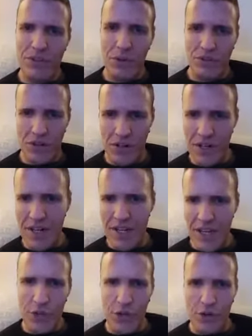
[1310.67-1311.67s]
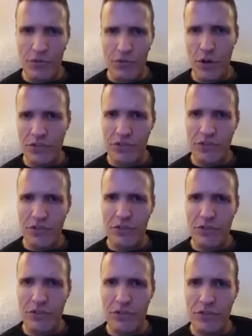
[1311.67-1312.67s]
So I started eating healthier versions
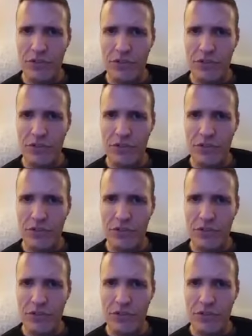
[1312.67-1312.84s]
of food.